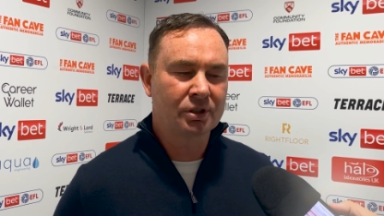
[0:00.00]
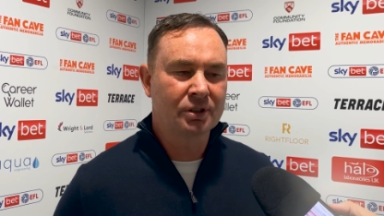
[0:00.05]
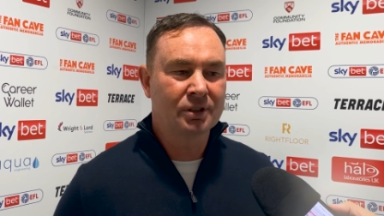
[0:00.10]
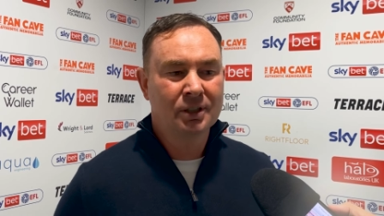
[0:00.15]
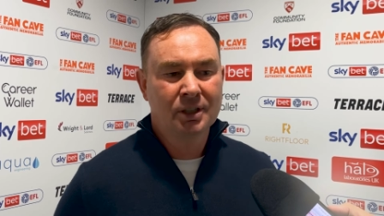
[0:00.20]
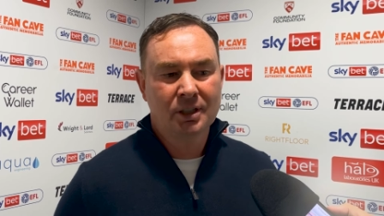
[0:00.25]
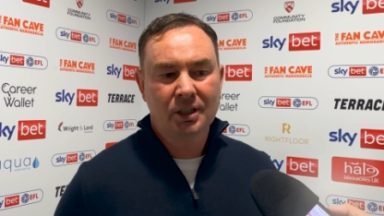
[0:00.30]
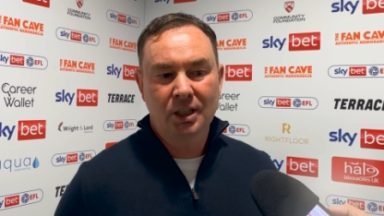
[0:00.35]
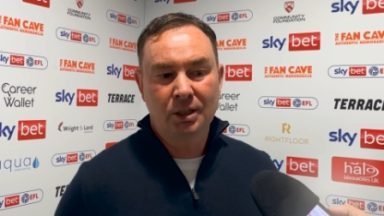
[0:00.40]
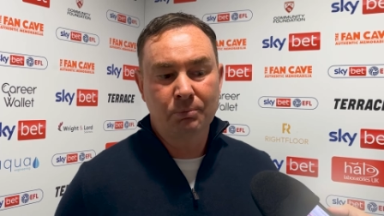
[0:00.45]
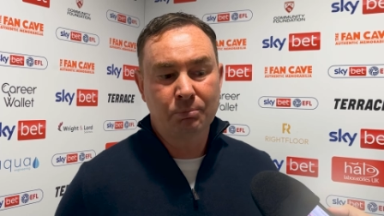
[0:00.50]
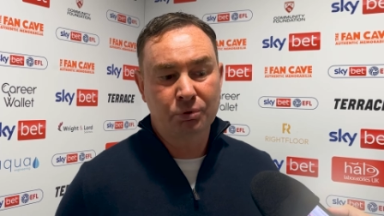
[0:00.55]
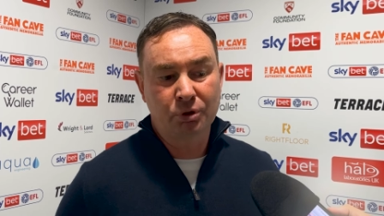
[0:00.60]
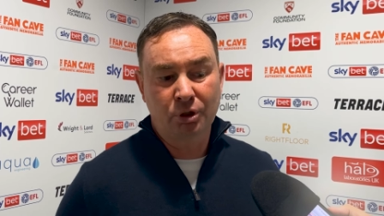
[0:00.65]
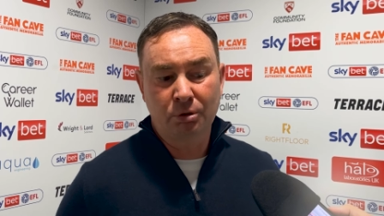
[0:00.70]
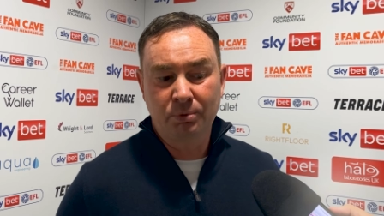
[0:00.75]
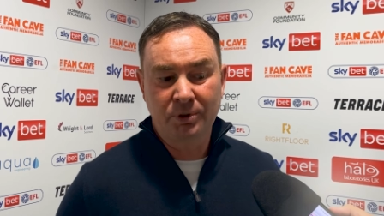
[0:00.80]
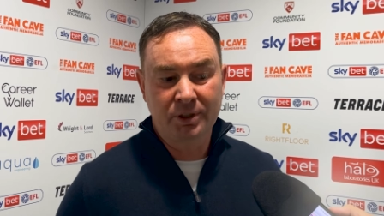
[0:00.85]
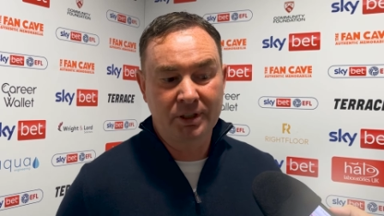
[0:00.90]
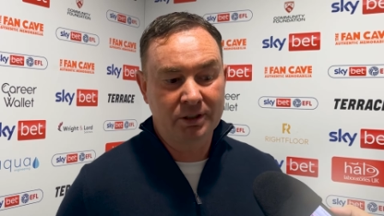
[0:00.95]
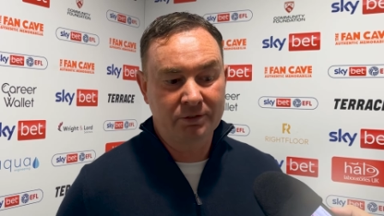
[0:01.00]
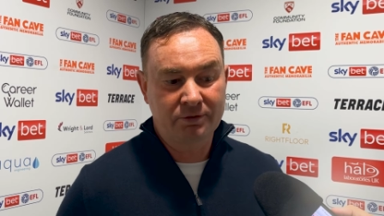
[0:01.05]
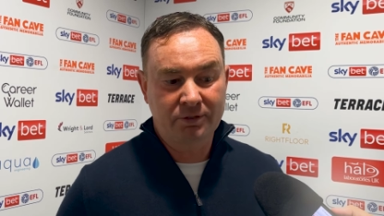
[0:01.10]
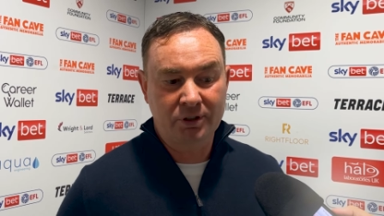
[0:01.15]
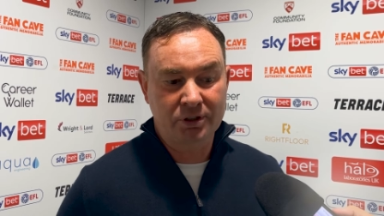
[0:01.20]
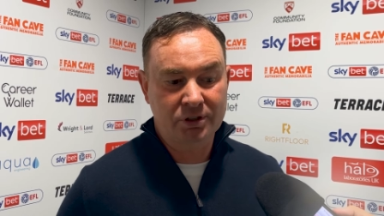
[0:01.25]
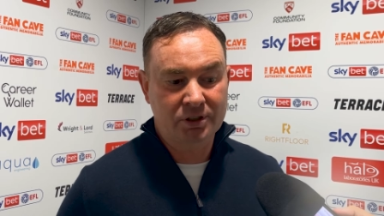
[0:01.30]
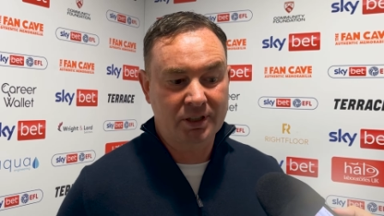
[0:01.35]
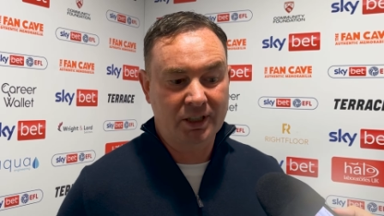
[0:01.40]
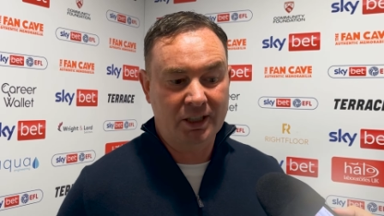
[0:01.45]
And probably in the
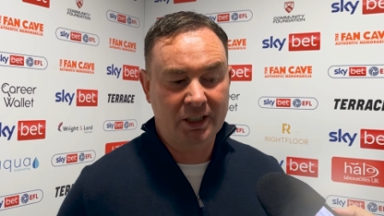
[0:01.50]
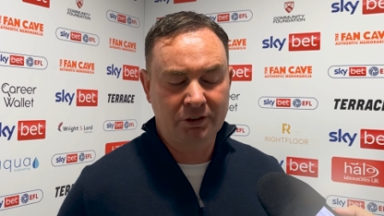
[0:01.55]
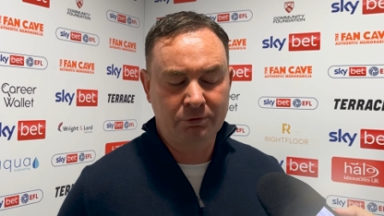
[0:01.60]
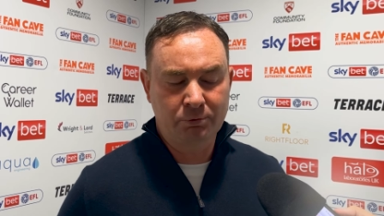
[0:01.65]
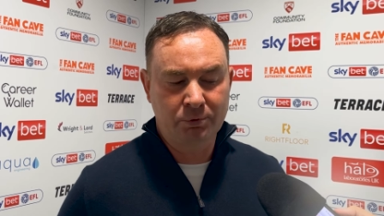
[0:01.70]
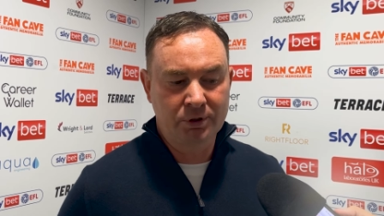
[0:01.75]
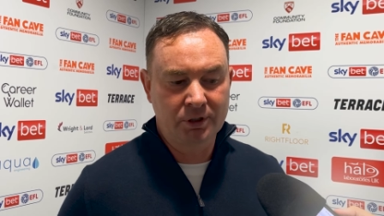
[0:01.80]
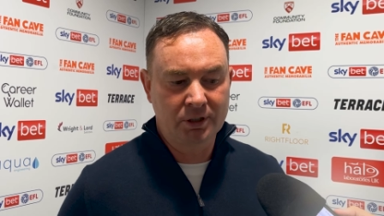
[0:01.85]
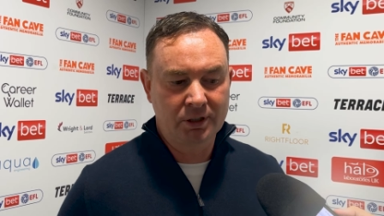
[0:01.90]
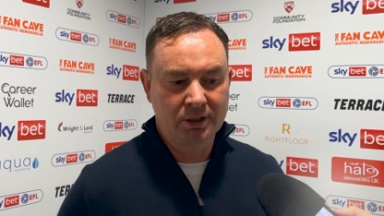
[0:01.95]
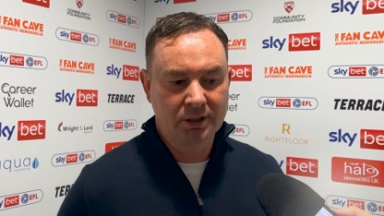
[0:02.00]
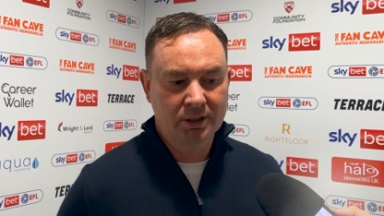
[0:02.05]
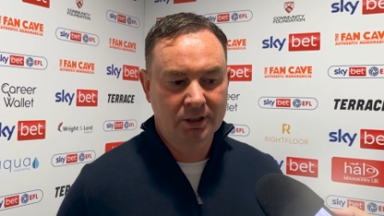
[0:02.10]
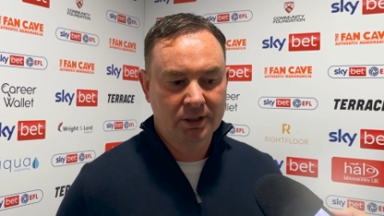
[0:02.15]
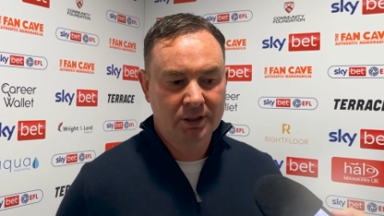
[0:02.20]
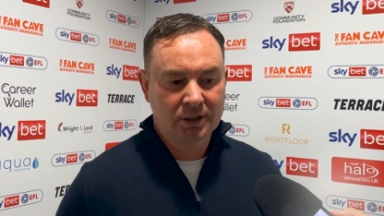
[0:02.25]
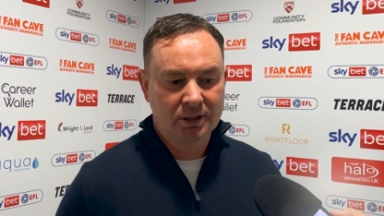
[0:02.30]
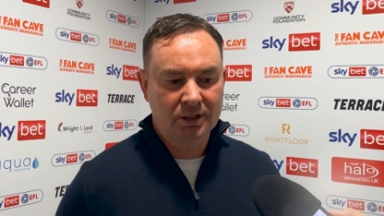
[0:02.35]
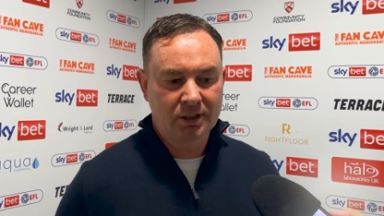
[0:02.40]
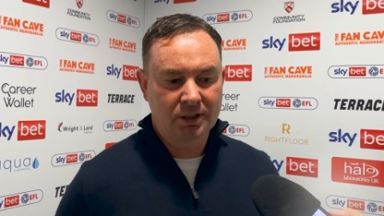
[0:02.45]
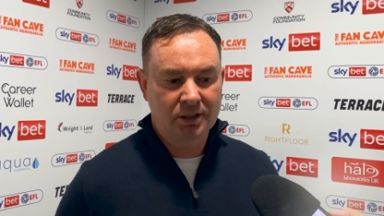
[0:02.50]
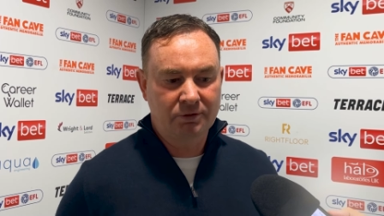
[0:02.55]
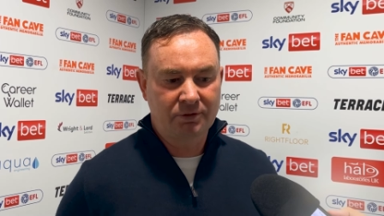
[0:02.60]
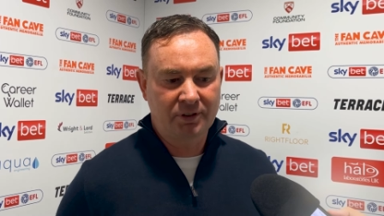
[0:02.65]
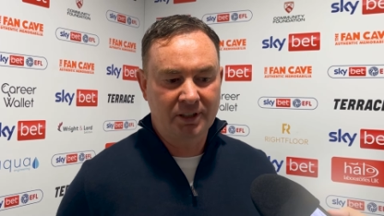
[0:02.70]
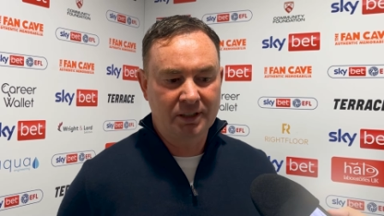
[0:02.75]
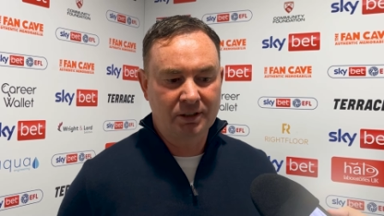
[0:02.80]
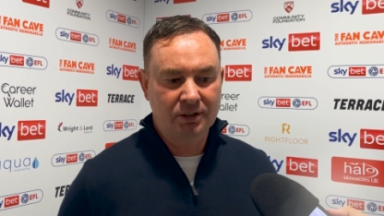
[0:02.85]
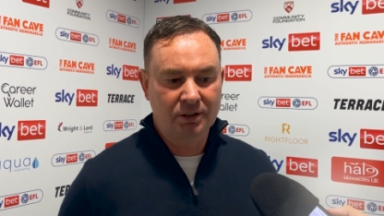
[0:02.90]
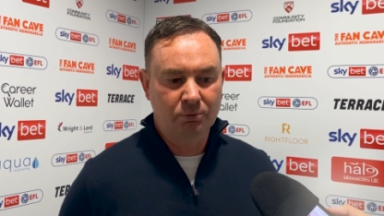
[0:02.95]
first half, when the
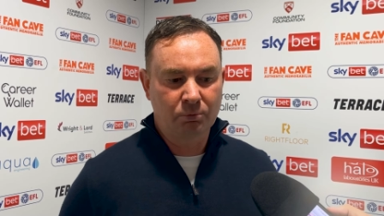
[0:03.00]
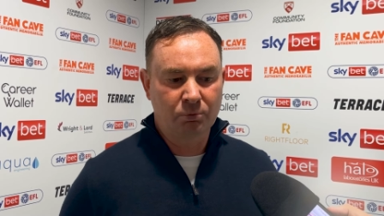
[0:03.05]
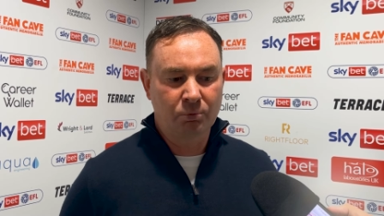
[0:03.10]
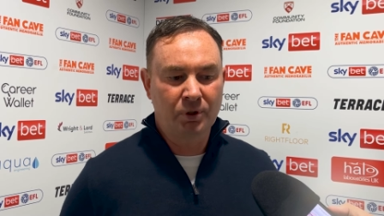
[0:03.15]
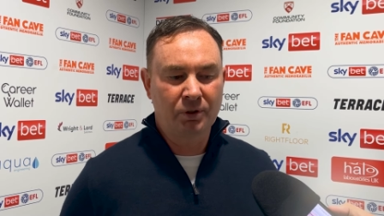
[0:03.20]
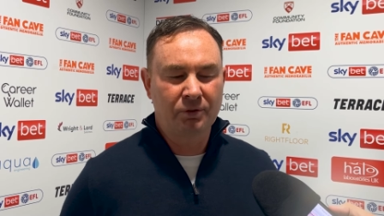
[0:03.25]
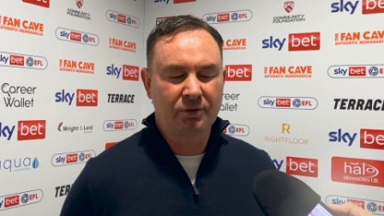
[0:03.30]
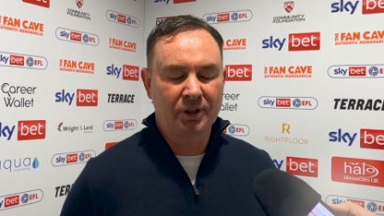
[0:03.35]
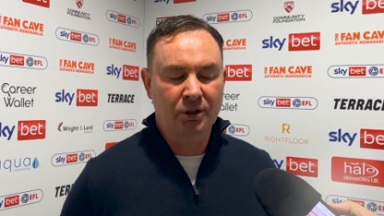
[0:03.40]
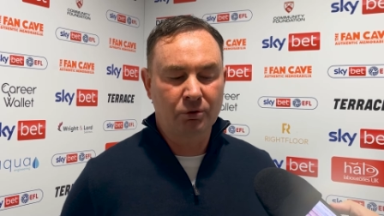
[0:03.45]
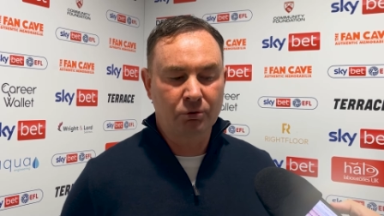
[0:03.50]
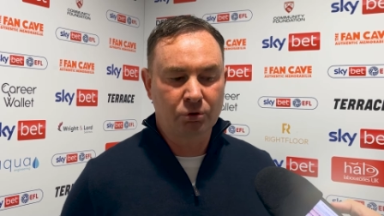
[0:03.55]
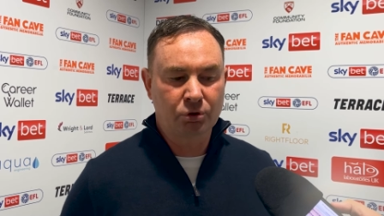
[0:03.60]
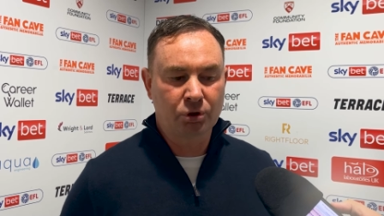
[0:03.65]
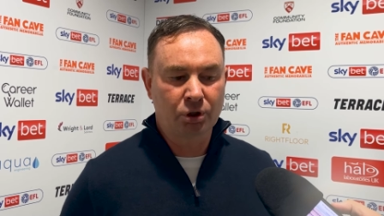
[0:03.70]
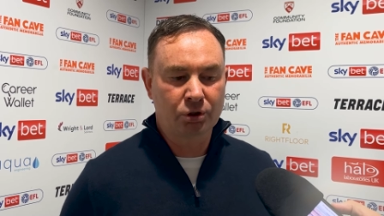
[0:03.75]
defender, we felt,